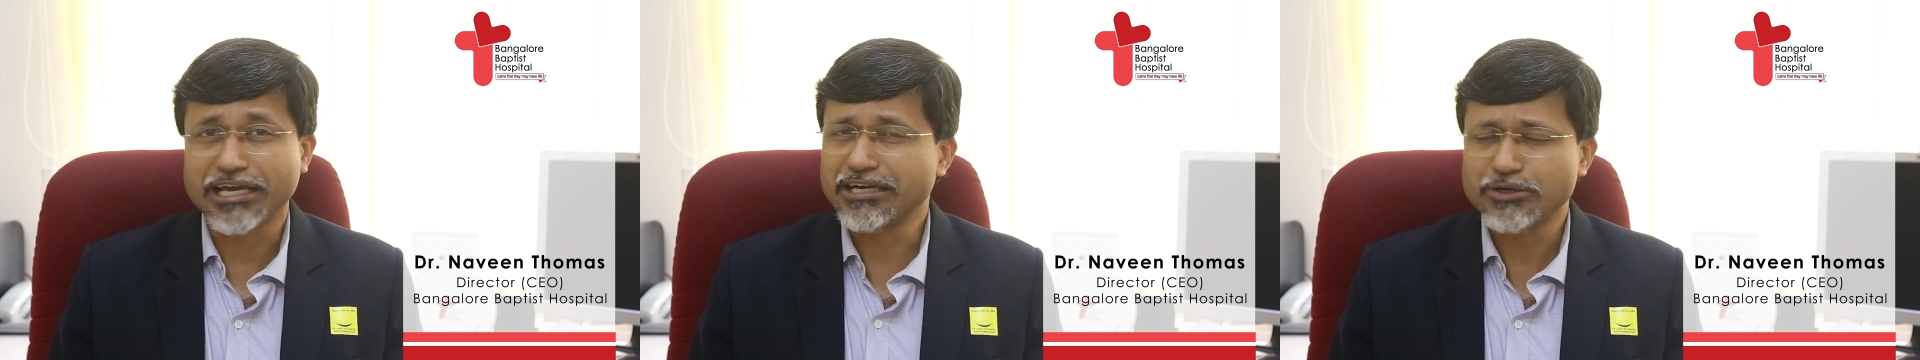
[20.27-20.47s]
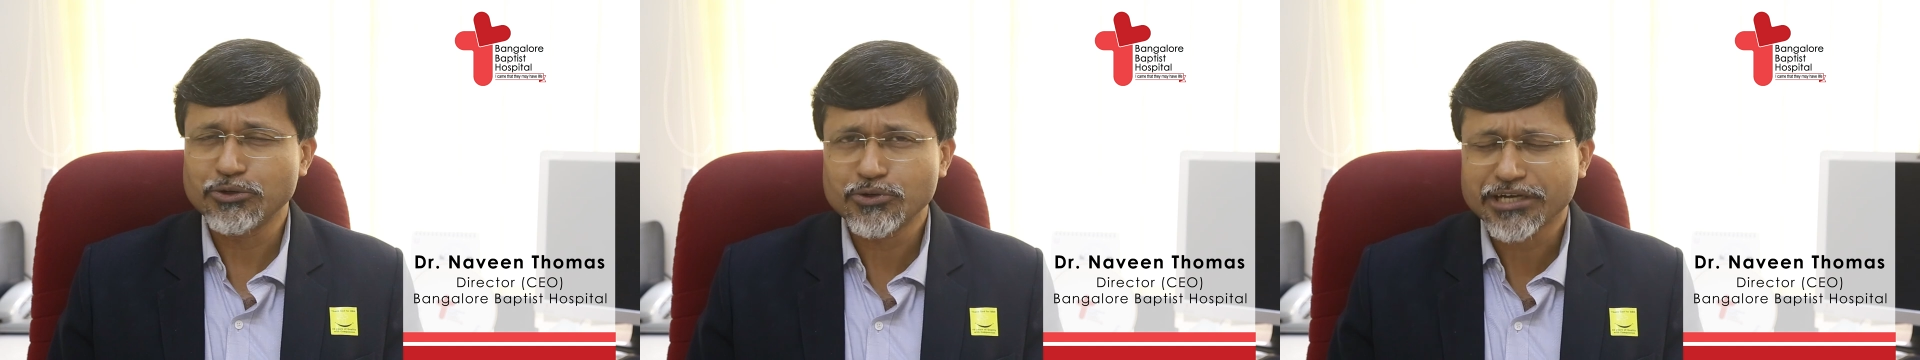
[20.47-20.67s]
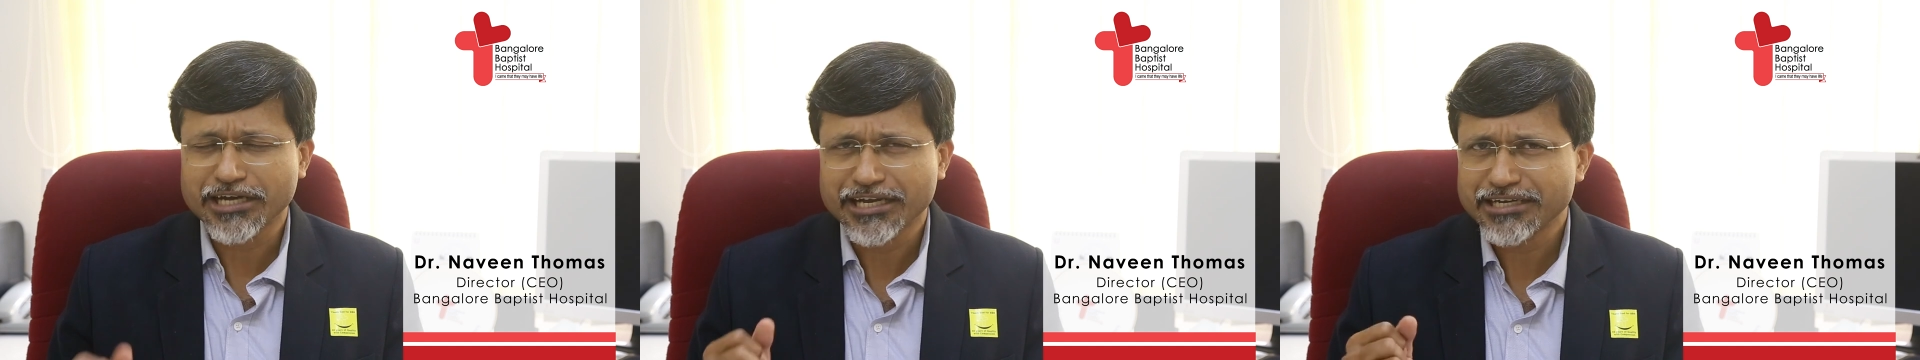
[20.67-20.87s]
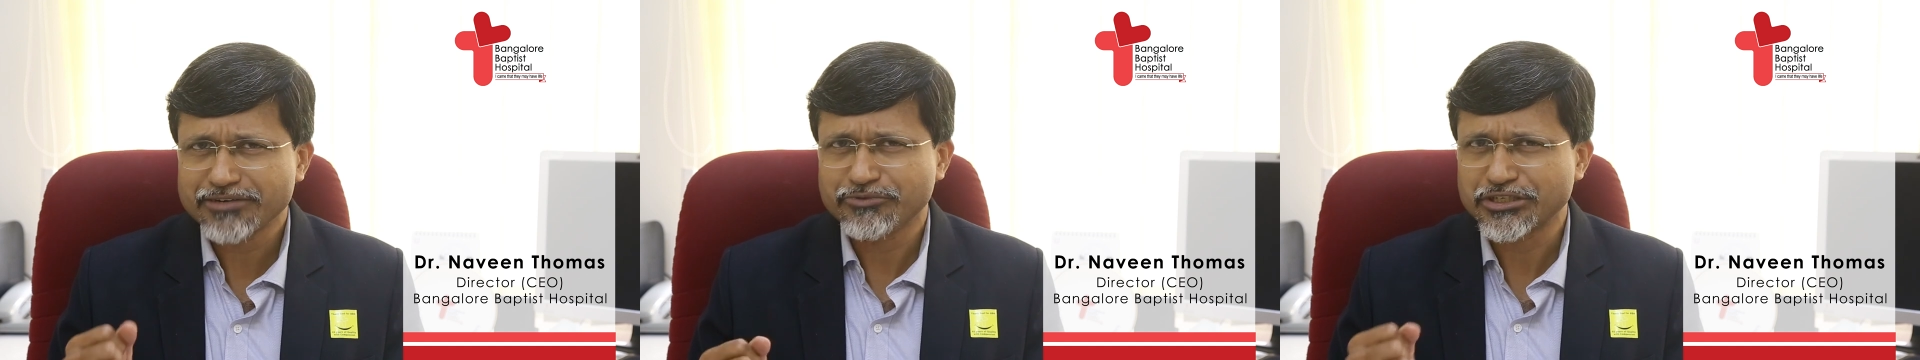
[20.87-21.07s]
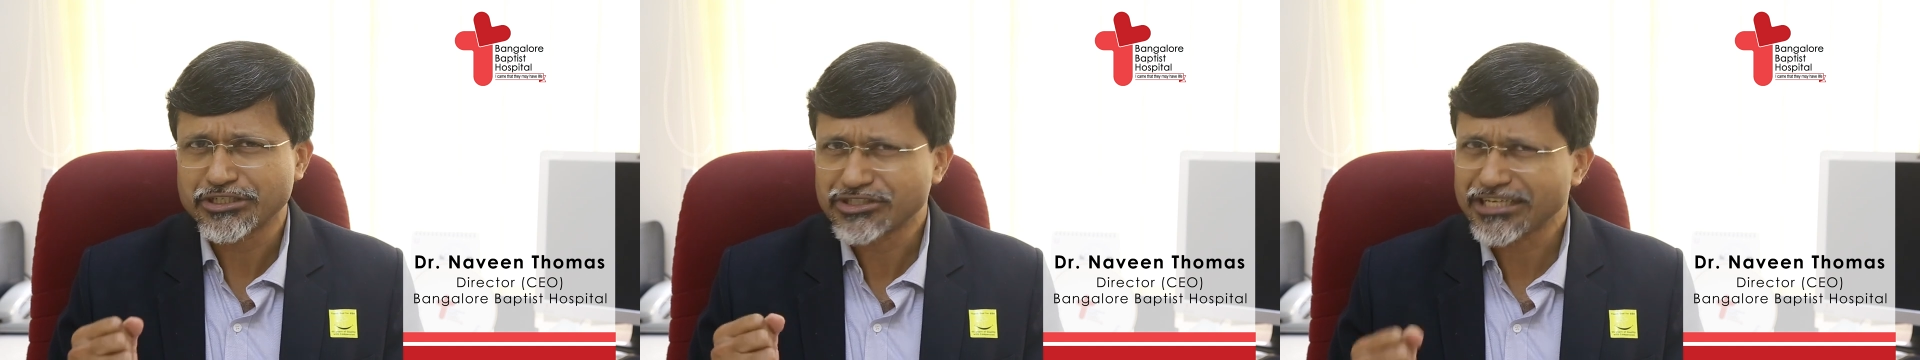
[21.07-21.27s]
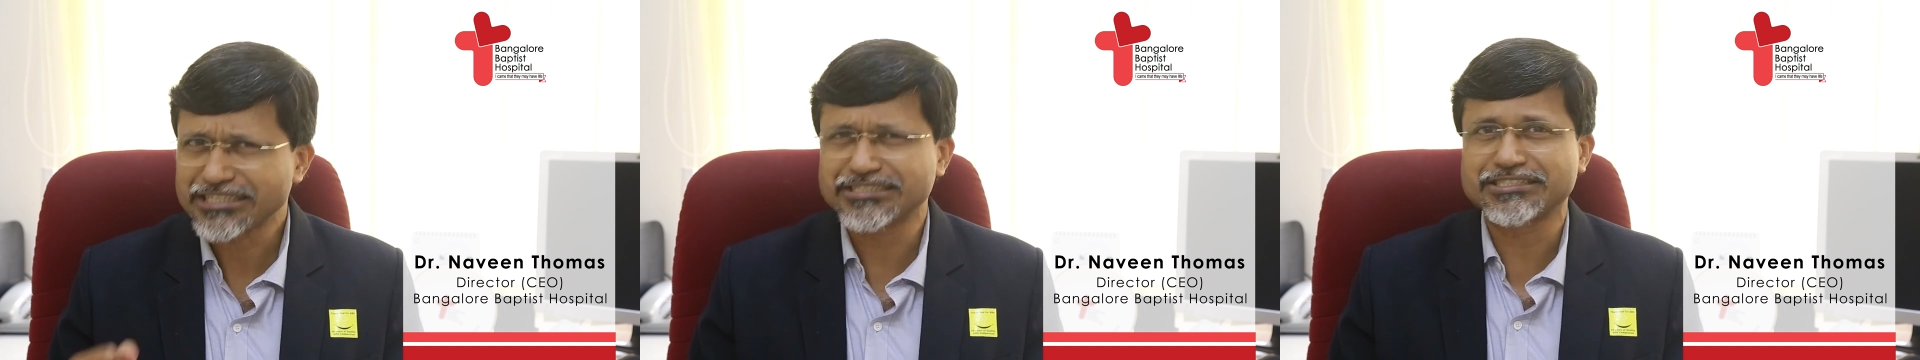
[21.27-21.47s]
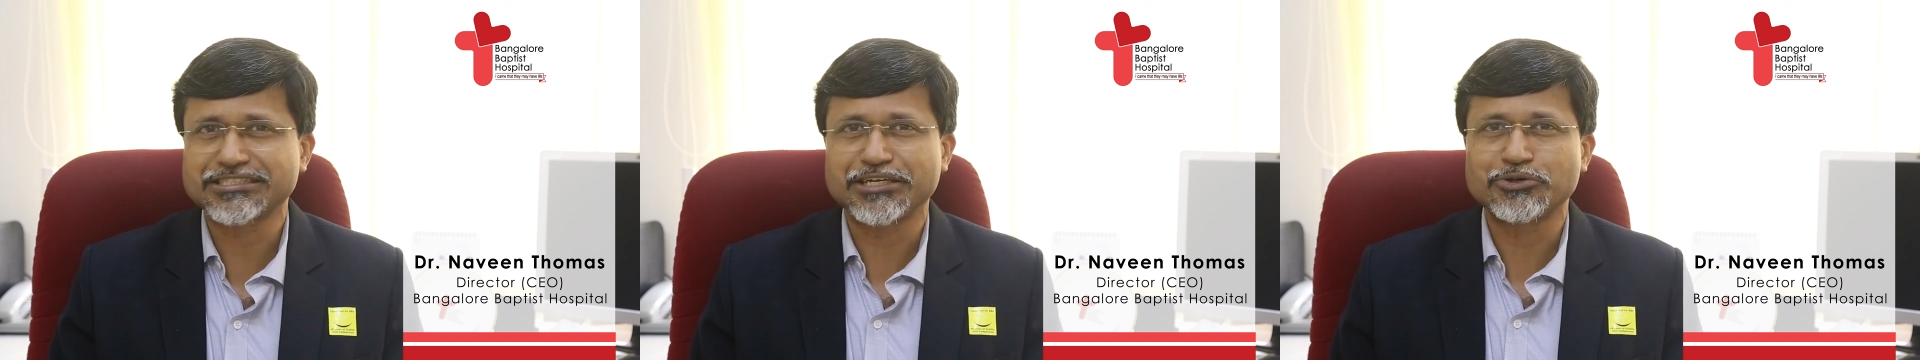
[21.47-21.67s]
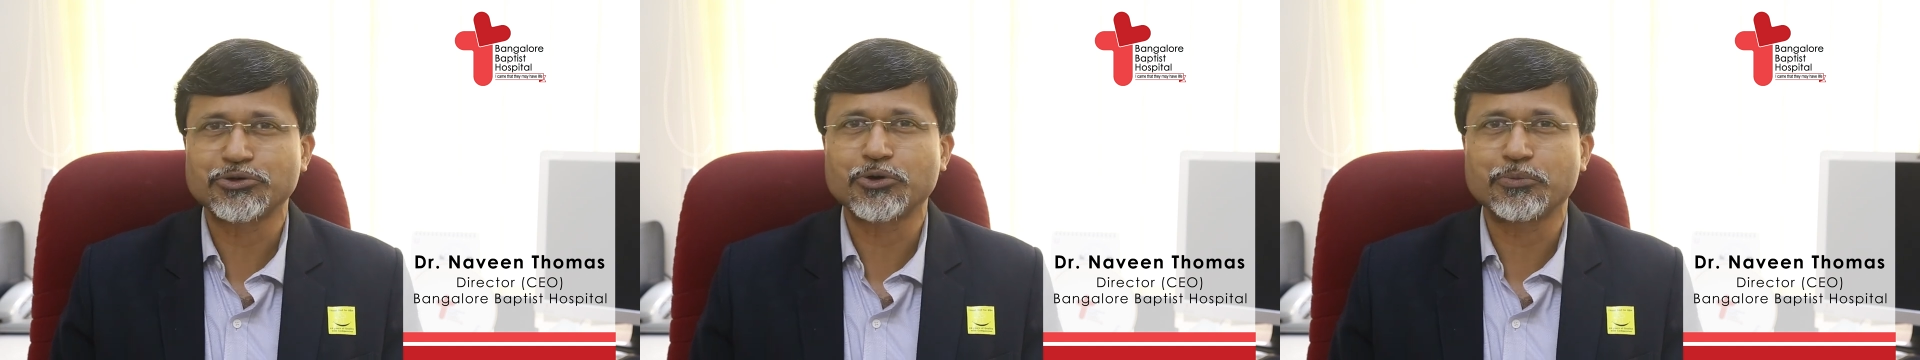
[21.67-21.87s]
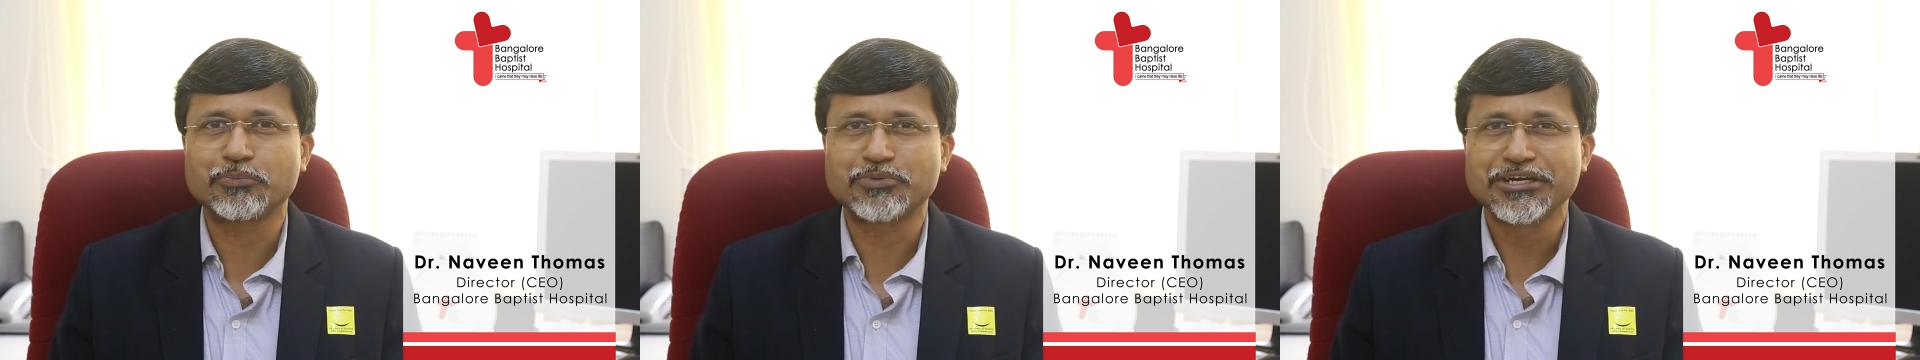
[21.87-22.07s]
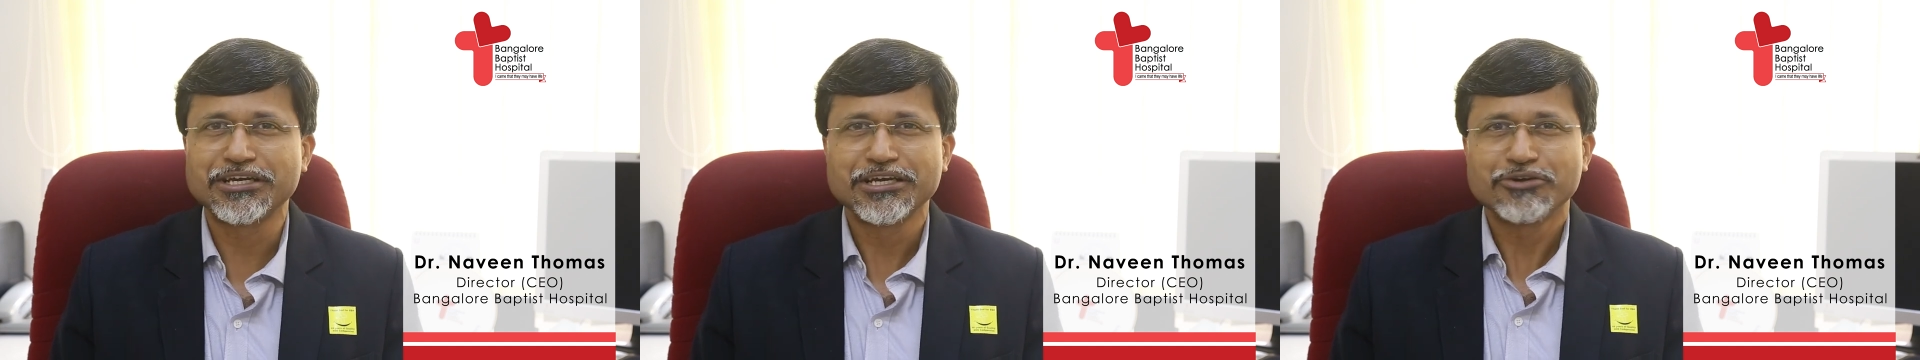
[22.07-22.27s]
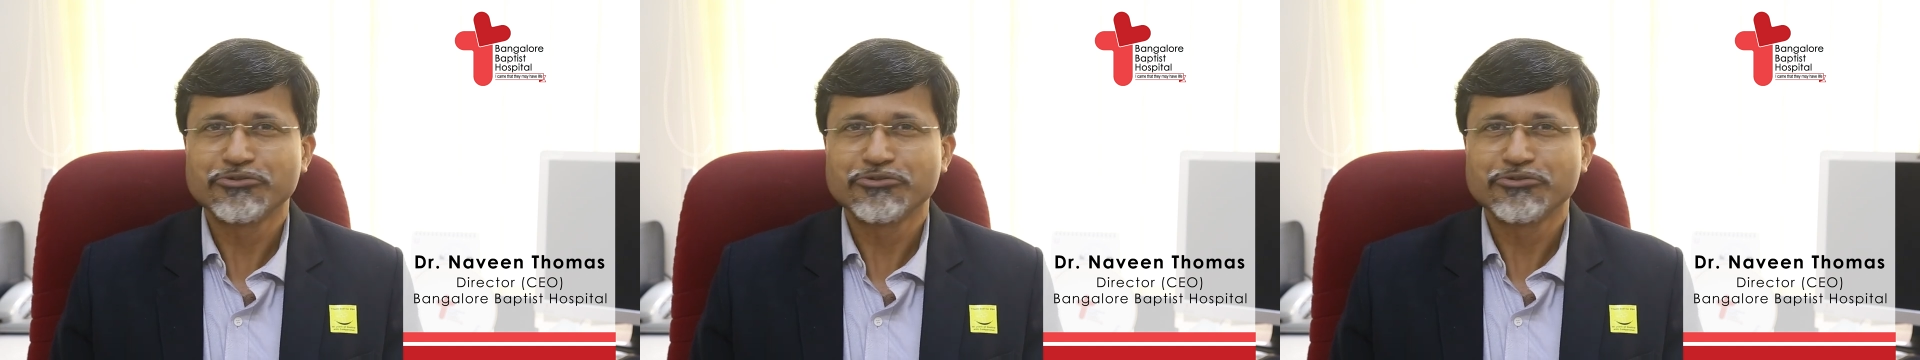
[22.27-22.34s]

and look ahead with trust and hope.